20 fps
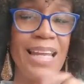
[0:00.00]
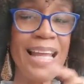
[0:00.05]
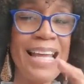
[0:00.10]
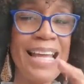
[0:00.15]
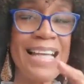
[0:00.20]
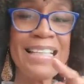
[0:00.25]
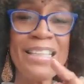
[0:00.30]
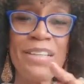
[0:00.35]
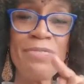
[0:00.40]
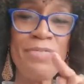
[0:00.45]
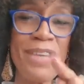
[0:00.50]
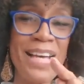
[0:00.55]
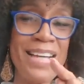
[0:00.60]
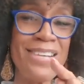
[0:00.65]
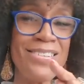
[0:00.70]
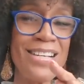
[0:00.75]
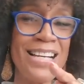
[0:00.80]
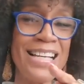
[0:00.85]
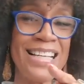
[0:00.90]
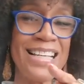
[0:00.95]
And
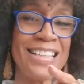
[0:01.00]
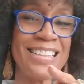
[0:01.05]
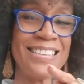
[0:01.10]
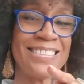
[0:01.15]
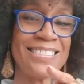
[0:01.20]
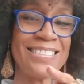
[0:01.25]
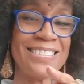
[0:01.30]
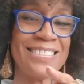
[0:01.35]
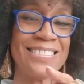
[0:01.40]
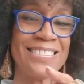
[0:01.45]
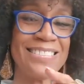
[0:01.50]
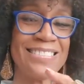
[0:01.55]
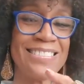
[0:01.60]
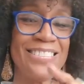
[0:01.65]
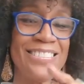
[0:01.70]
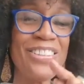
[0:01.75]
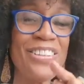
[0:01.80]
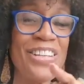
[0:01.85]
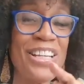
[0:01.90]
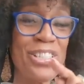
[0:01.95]
Lavelle, honey,
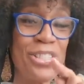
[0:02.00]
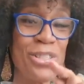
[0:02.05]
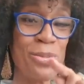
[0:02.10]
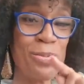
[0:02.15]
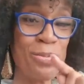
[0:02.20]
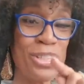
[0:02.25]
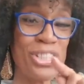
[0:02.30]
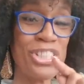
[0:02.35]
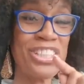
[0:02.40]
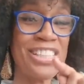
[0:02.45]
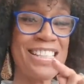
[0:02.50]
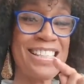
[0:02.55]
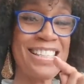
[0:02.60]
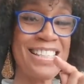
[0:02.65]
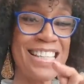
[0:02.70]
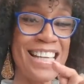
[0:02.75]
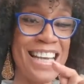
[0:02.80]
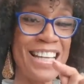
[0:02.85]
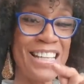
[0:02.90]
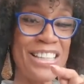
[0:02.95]
your intuition
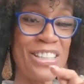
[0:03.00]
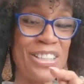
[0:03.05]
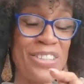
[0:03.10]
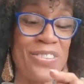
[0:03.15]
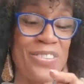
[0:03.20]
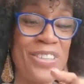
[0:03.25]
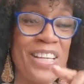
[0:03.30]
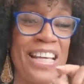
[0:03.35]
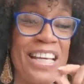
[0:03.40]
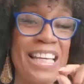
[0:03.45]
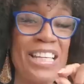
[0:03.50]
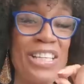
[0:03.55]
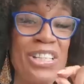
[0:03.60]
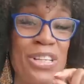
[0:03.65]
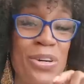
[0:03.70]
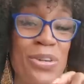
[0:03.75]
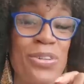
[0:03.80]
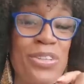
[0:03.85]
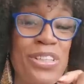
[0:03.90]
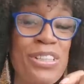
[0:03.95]
is telling you. He
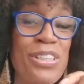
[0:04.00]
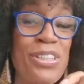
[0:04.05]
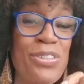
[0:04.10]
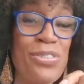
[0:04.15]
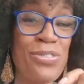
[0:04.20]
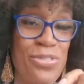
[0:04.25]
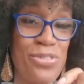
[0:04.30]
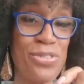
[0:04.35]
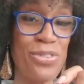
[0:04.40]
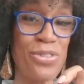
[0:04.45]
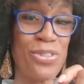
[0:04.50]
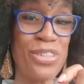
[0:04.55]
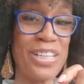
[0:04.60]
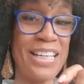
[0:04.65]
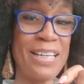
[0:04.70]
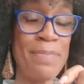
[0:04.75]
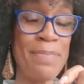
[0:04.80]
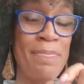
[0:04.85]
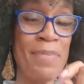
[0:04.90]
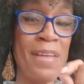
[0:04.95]
told a little
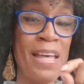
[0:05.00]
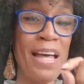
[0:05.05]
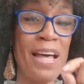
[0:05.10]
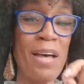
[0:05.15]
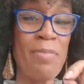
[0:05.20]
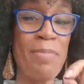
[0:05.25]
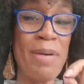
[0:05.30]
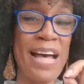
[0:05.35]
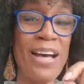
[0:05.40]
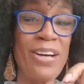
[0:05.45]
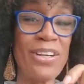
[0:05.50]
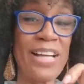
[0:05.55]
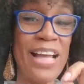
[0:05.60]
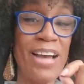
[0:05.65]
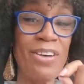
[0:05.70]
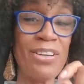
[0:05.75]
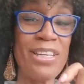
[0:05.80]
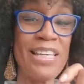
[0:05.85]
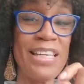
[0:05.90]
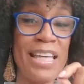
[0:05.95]
story about
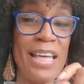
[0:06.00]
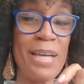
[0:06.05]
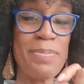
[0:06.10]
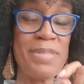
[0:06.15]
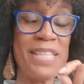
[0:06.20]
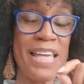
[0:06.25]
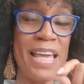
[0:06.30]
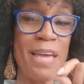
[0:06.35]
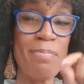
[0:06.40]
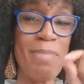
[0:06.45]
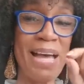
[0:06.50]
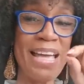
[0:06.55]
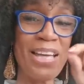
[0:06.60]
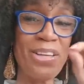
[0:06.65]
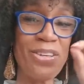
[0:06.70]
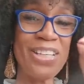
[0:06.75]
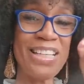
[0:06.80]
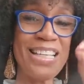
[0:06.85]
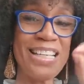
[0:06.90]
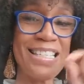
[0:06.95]
how he kept saying,
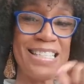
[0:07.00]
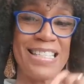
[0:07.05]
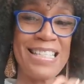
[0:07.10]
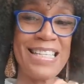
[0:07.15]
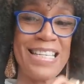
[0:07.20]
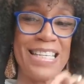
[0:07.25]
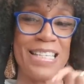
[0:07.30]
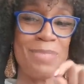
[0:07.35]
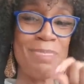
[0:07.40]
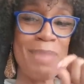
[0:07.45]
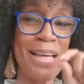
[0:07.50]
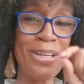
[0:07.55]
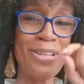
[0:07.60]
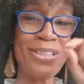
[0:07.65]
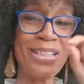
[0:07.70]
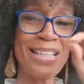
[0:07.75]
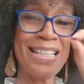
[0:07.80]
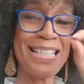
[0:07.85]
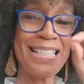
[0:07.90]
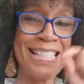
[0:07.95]
Michael is this,
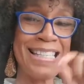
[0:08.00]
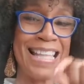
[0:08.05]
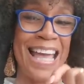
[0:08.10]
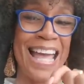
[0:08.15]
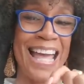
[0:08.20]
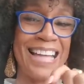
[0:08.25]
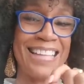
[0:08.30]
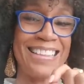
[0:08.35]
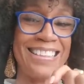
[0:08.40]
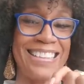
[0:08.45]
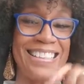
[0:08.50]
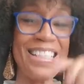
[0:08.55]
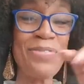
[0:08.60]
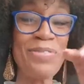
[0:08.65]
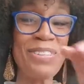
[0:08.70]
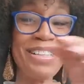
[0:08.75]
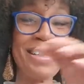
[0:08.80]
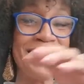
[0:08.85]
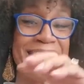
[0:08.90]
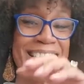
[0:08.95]
Michael is that. And
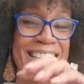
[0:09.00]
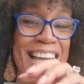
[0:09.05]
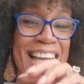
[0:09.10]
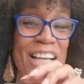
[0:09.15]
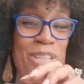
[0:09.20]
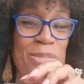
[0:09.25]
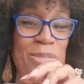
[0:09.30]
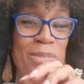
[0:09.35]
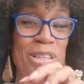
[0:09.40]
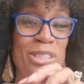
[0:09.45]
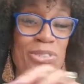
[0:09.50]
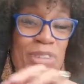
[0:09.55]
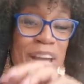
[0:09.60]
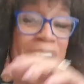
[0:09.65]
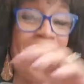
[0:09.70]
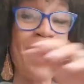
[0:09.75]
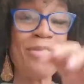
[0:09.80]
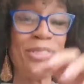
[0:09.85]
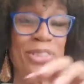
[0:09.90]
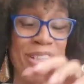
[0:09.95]
even in the documentary
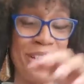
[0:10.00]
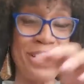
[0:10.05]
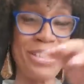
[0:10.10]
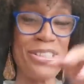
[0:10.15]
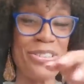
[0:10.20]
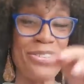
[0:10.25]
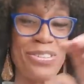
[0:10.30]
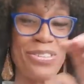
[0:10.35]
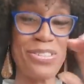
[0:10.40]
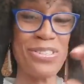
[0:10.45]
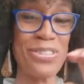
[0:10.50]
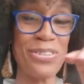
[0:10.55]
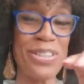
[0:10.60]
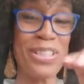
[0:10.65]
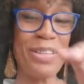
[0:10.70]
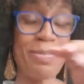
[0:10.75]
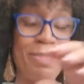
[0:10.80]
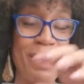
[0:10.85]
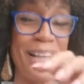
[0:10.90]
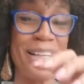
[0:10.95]
after, he told the
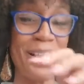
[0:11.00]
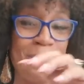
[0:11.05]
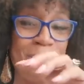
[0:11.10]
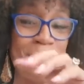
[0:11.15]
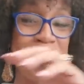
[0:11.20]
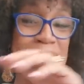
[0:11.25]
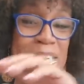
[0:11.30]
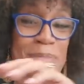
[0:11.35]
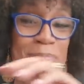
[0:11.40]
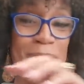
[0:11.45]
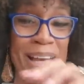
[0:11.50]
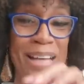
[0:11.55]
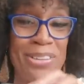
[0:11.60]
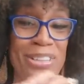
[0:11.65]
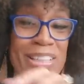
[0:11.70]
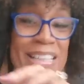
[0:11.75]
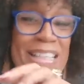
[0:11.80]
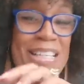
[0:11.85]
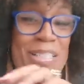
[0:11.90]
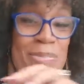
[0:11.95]
story about him saying,
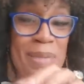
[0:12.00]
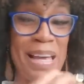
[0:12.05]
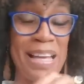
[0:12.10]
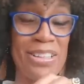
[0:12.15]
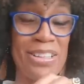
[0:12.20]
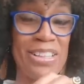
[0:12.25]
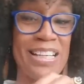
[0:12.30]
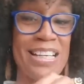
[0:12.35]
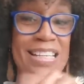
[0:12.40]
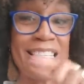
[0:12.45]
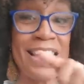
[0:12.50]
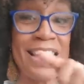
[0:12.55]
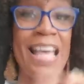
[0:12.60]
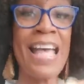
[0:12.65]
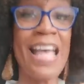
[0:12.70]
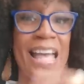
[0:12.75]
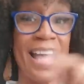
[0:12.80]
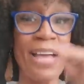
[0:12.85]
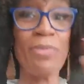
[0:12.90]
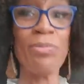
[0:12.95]
Michael is, Michael is.
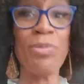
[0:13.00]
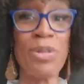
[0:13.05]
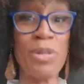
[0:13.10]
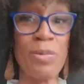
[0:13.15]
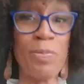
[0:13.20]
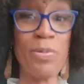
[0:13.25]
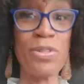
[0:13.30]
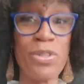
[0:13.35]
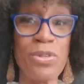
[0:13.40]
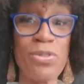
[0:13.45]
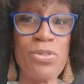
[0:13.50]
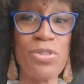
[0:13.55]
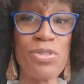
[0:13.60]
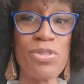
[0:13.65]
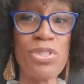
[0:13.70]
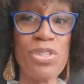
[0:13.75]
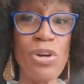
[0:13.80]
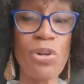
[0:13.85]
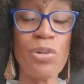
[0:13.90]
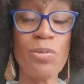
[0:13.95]
And when
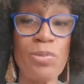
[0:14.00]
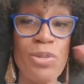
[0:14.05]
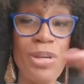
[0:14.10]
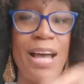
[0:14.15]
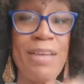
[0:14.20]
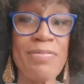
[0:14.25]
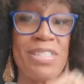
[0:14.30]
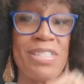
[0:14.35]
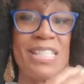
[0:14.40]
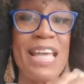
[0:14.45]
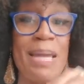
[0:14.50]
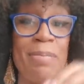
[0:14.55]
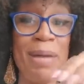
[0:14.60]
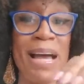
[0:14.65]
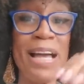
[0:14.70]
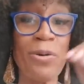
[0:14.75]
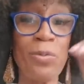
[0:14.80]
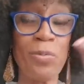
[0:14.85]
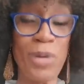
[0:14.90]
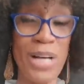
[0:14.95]
producers told him, you have to say
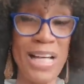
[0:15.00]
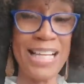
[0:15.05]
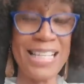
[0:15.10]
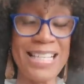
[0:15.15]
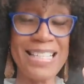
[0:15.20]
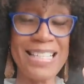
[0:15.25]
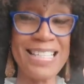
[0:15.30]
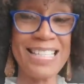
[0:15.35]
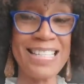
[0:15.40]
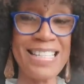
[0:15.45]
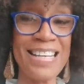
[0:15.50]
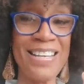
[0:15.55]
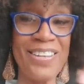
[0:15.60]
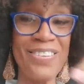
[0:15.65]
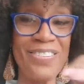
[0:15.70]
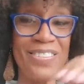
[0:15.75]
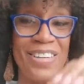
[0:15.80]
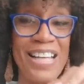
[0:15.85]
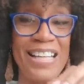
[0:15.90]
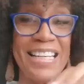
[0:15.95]
Michael was,
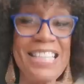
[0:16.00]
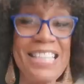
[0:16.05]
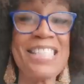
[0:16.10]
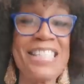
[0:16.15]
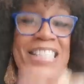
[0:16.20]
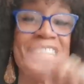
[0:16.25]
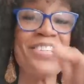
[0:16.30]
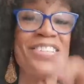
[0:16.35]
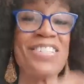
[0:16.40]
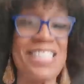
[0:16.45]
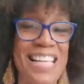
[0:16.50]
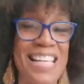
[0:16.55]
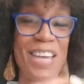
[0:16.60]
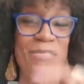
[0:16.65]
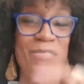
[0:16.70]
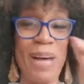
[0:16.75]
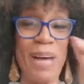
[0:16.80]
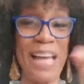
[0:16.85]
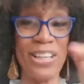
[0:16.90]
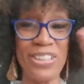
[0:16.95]
right? He still
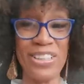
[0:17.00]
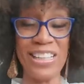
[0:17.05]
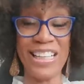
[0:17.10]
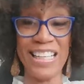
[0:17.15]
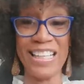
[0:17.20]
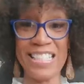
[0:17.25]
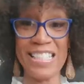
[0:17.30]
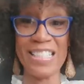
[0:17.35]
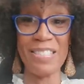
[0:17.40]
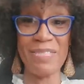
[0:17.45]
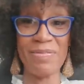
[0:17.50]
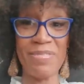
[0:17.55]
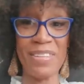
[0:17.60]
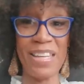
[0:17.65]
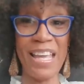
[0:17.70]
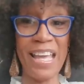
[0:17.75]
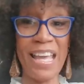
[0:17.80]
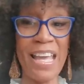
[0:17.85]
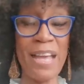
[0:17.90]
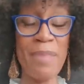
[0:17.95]
said Michael is,
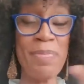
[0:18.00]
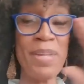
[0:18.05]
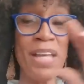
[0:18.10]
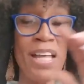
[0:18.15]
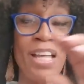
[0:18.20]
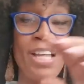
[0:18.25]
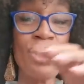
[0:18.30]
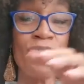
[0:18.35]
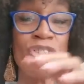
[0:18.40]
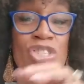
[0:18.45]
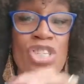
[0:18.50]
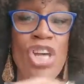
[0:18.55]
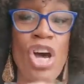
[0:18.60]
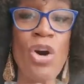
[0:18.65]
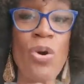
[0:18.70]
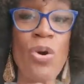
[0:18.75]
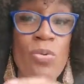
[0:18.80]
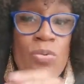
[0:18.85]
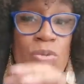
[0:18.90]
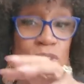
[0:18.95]
okay?
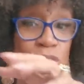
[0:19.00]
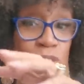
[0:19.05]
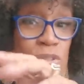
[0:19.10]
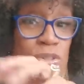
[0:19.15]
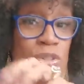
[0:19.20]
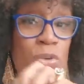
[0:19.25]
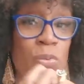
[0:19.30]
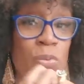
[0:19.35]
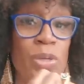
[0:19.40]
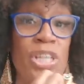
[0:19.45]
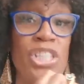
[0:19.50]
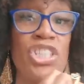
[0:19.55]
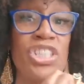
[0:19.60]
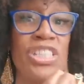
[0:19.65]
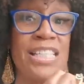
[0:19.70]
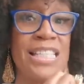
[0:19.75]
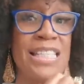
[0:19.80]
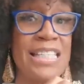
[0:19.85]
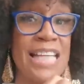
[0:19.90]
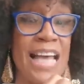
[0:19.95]
So your
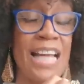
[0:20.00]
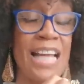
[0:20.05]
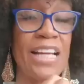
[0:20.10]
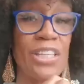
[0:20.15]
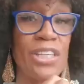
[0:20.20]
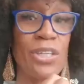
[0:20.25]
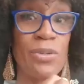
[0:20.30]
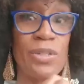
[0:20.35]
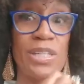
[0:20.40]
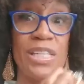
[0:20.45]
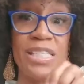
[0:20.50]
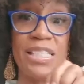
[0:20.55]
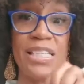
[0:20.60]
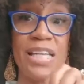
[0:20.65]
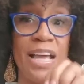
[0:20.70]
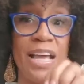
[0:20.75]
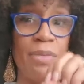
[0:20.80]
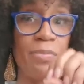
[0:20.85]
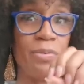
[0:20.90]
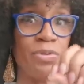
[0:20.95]
tuition is telling you, and he
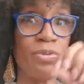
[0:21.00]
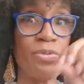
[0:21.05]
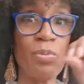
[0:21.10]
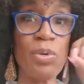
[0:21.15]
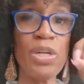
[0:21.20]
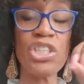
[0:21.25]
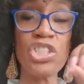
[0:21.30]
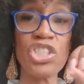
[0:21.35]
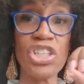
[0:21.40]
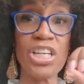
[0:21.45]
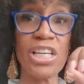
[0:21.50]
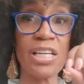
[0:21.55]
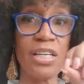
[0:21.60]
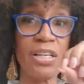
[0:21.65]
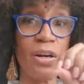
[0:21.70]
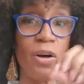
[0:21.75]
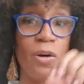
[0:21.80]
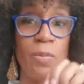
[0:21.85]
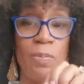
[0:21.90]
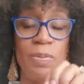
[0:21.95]
said, I was wishing
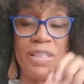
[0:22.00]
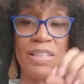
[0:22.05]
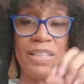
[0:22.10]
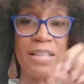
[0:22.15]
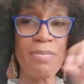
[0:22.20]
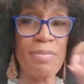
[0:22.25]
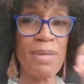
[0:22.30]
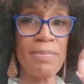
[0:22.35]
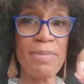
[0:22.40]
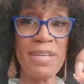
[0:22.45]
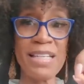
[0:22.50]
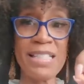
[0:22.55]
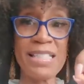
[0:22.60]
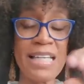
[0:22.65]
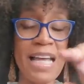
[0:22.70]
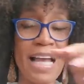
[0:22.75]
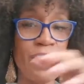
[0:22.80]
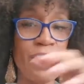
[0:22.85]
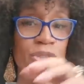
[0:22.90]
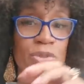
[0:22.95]
and hoping that maybe
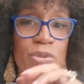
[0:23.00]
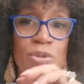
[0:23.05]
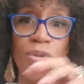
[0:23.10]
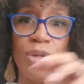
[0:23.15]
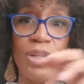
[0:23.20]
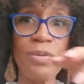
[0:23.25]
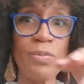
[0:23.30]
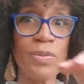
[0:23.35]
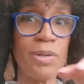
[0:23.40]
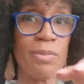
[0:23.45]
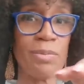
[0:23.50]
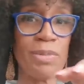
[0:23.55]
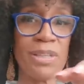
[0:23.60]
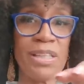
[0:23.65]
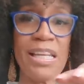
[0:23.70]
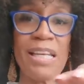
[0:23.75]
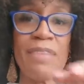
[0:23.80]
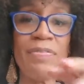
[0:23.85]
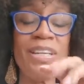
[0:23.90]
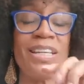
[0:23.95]
it's not true. I didn't want to
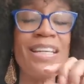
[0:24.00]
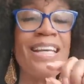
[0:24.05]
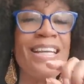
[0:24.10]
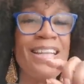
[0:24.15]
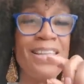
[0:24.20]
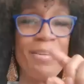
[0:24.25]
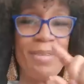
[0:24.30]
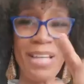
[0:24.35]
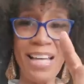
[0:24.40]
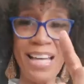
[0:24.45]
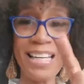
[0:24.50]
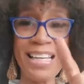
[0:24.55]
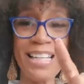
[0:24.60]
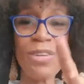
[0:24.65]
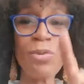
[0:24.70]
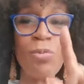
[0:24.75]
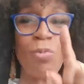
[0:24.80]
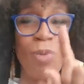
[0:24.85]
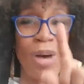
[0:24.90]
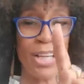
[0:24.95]
believe it.
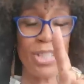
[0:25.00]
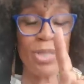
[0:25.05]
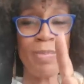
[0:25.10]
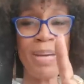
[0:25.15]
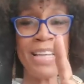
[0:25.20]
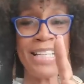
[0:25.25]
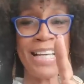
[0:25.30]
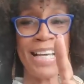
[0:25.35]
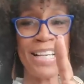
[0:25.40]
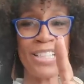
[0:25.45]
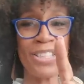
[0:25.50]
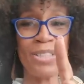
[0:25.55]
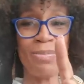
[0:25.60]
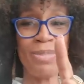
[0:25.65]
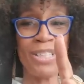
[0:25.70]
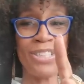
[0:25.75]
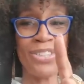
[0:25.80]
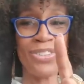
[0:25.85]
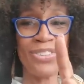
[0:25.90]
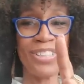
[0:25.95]
Honey, watch my
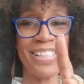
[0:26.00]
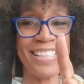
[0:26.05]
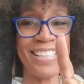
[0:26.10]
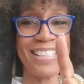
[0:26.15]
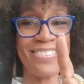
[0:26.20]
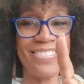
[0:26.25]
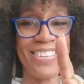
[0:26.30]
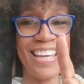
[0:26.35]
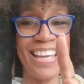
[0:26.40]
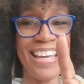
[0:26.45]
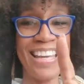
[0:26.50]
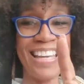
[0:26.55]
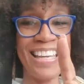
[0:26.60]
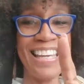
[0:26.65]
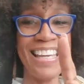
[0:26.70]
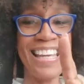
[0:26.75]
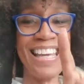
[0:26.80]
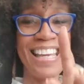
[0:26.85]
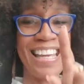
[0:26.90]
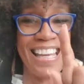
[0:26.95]
documentaries, okay?